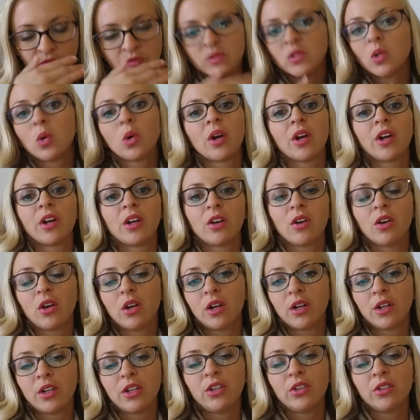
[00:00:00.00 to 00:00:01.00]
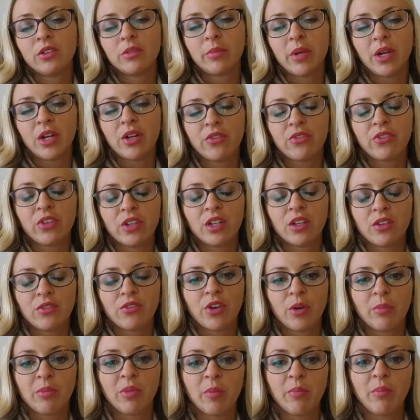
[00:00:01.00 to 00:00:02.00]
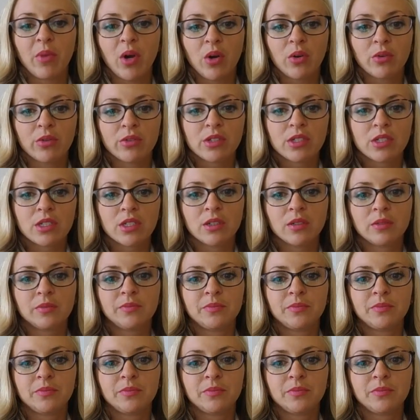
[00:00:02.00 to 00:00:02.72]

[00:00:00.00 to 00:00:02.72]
or are benefiting from the most.